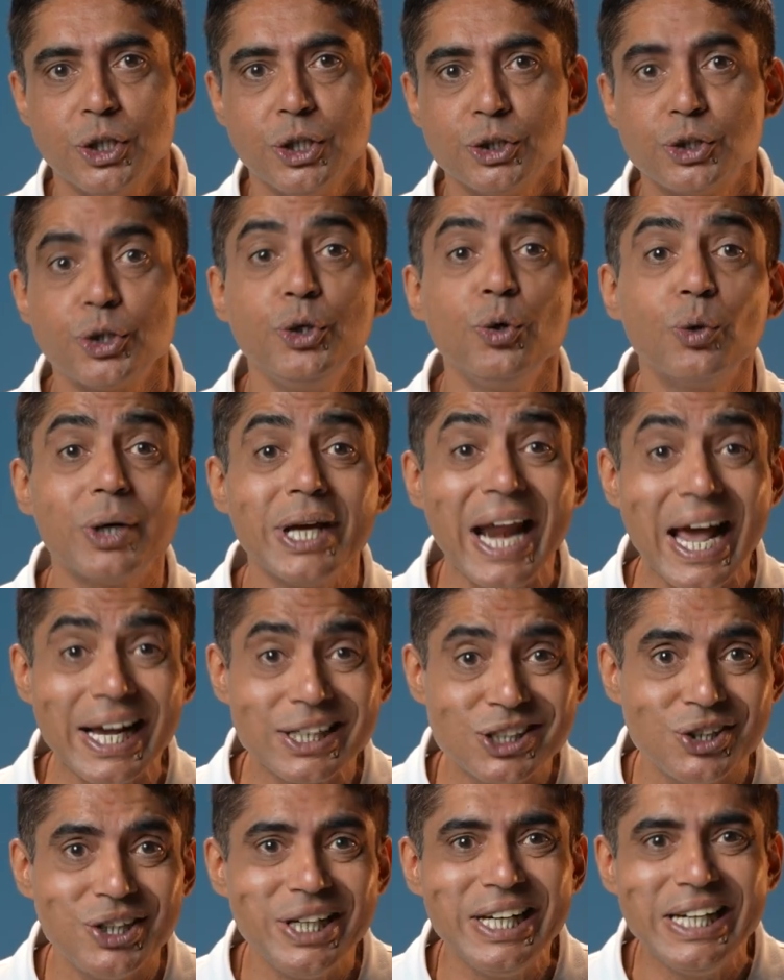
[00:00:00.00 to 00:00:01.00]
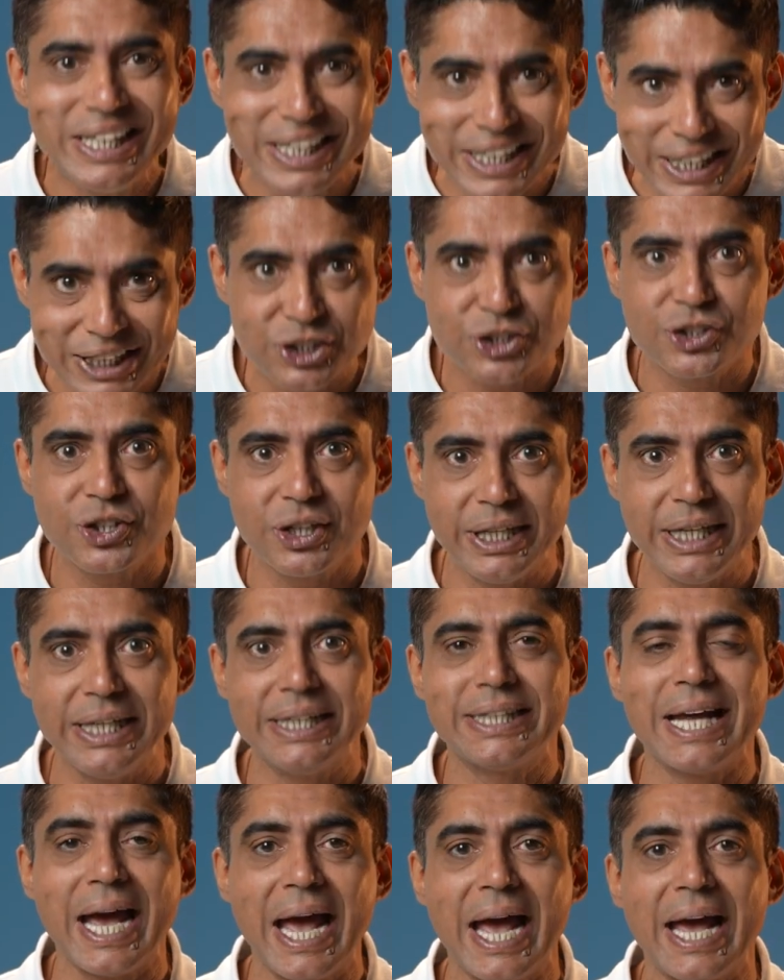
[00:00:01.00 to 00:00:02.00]
So you can actually literally
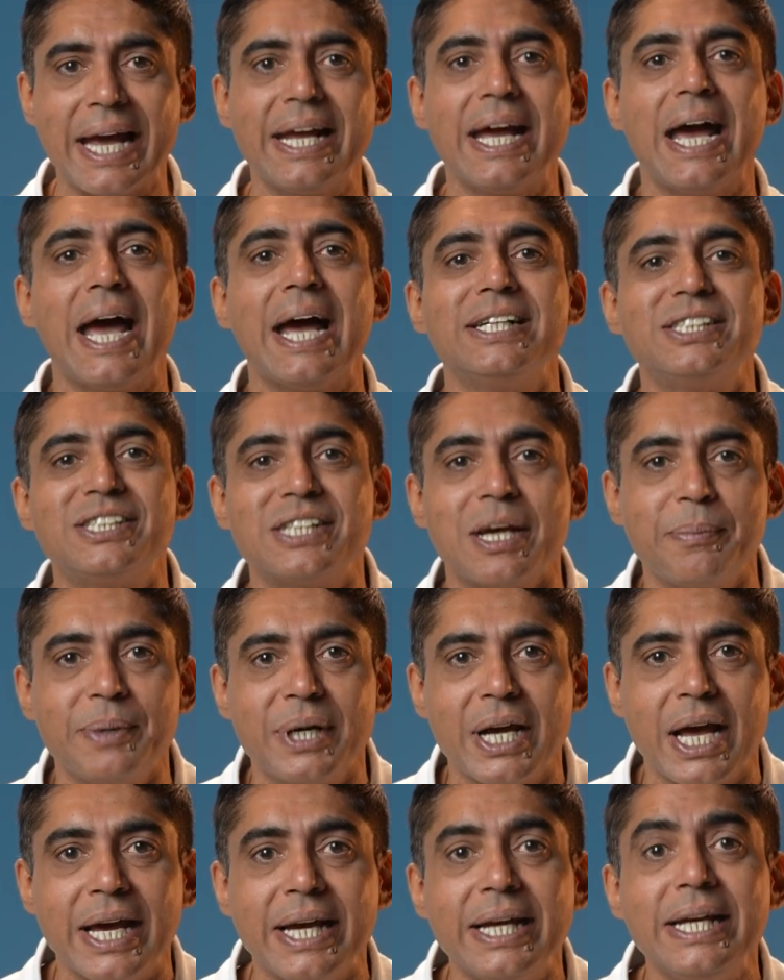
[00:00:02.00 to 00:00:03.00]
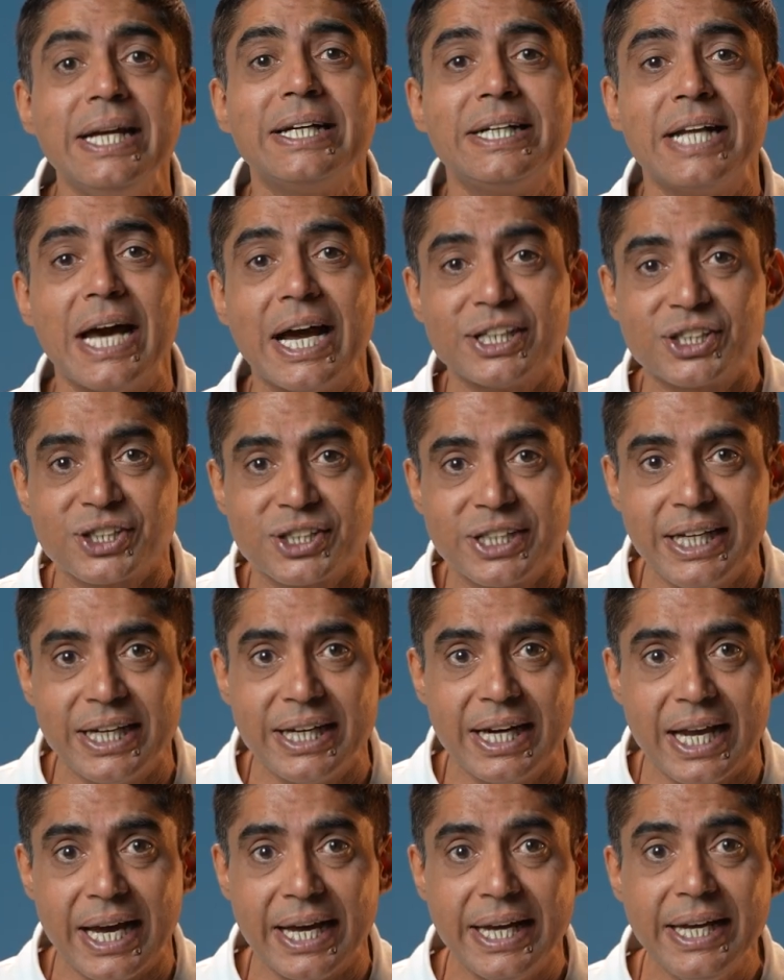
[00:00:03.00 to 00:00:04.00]
tag at
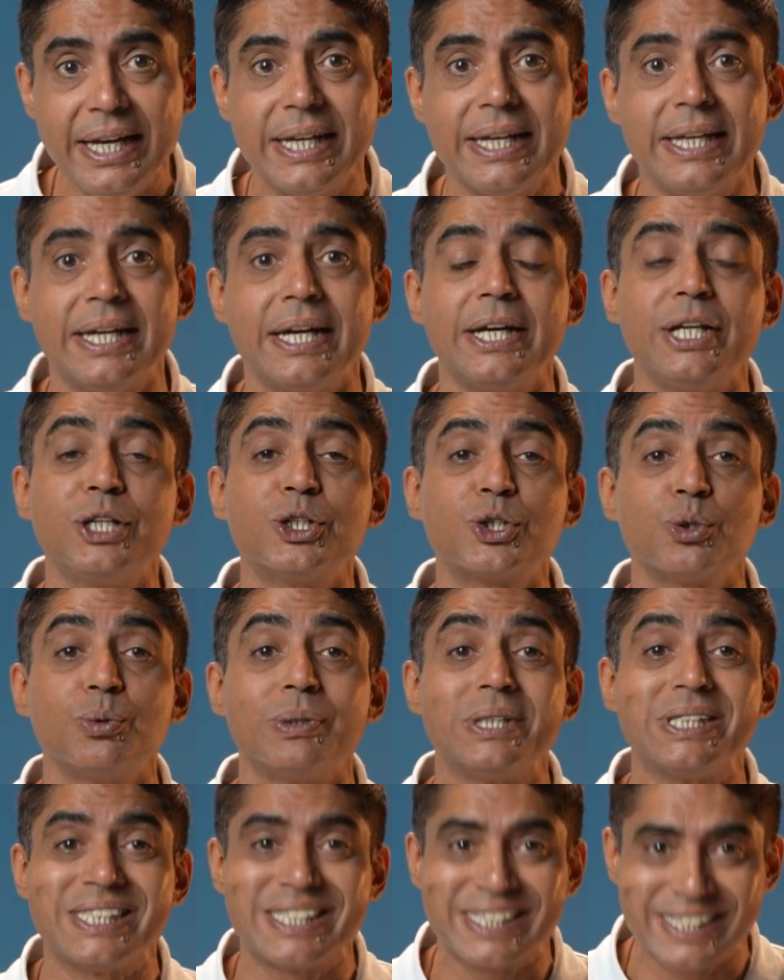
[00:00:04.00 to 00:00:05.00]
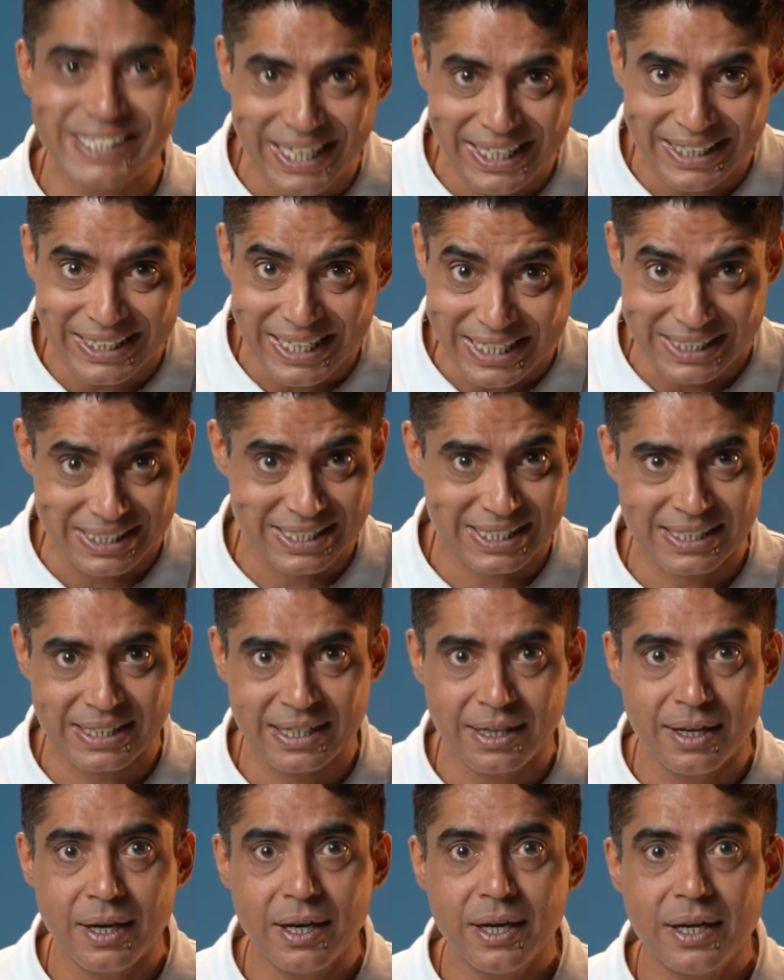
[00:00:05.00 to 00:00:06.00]
Gemini-CLI in an issue and say this:
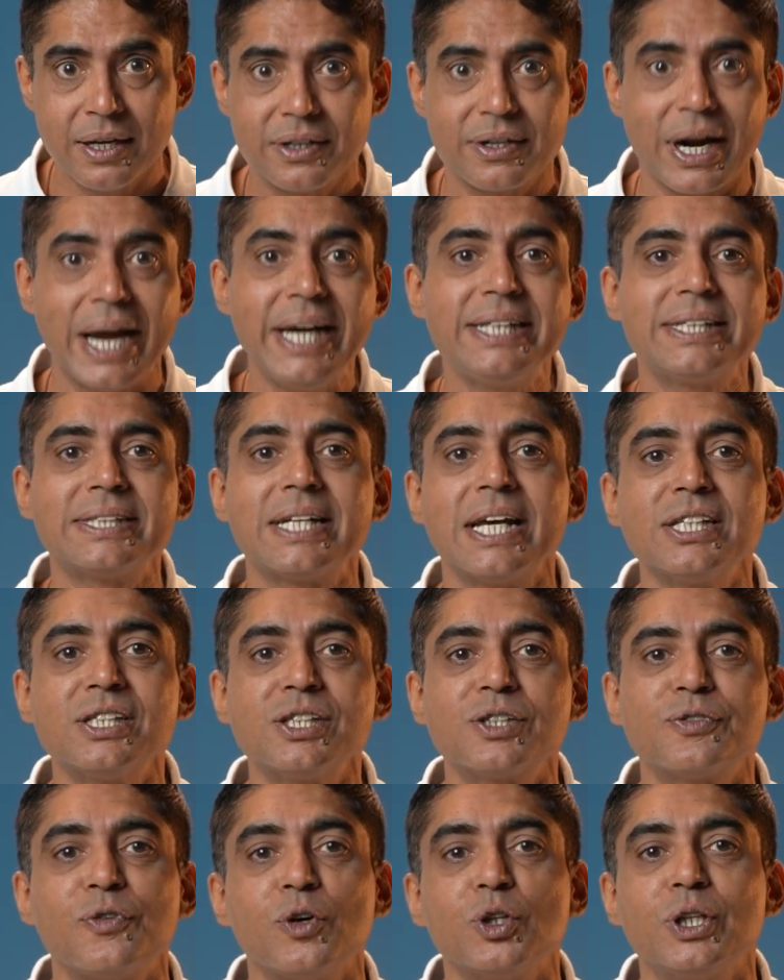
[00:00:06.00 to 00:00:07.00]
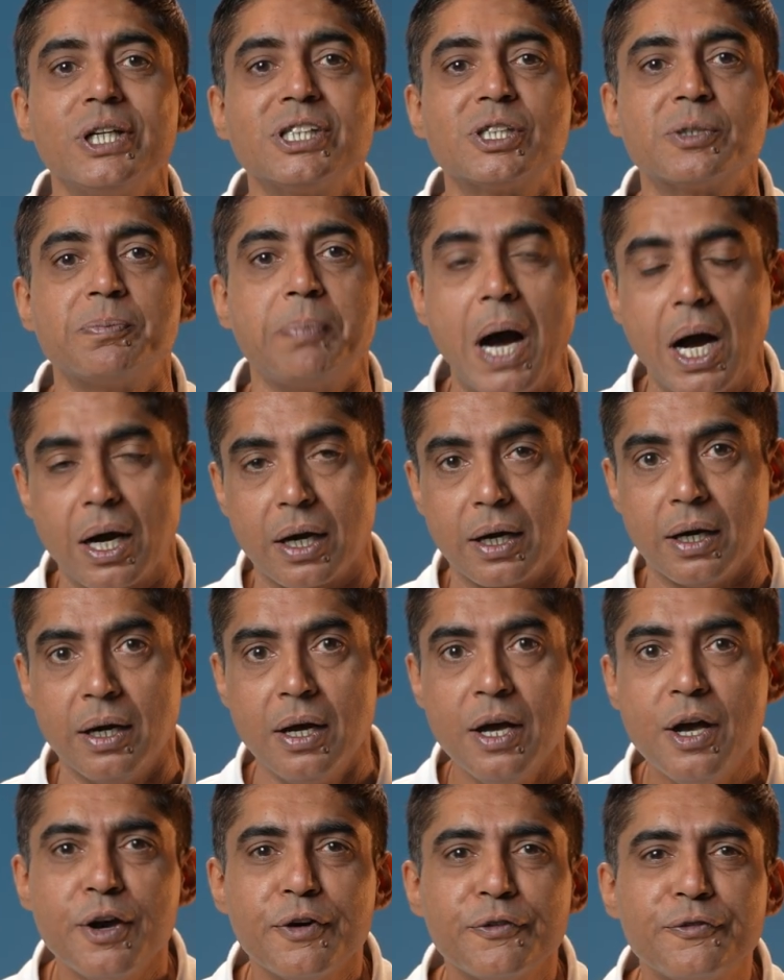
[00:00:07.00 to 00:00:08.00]
write tests for this bug,
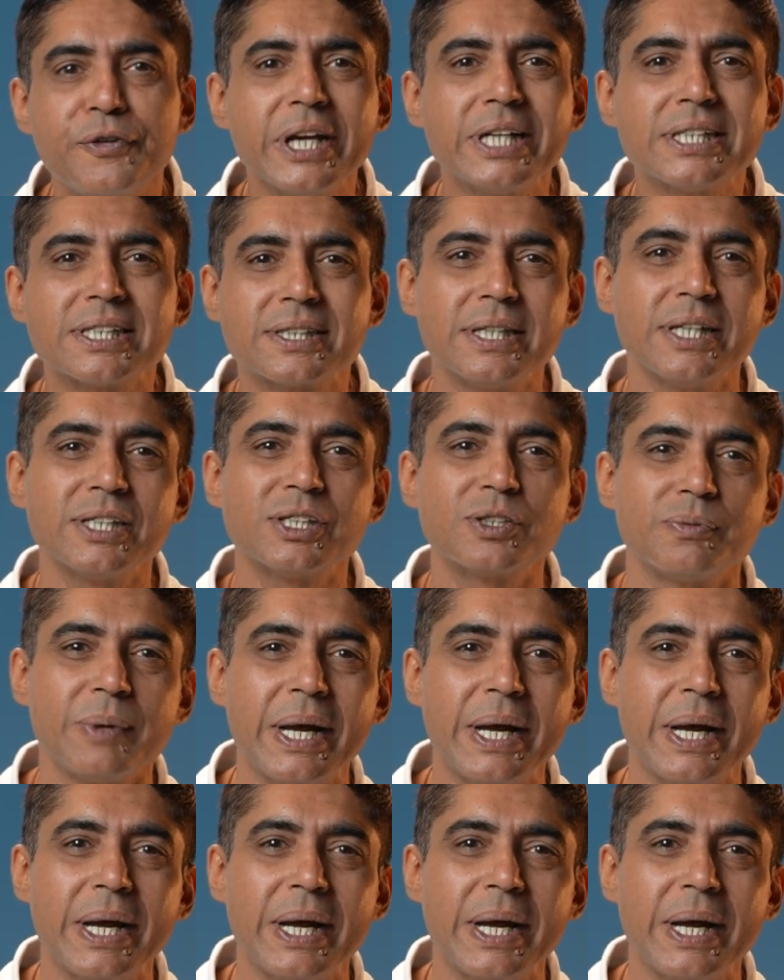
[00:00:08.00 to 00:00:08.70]
fix this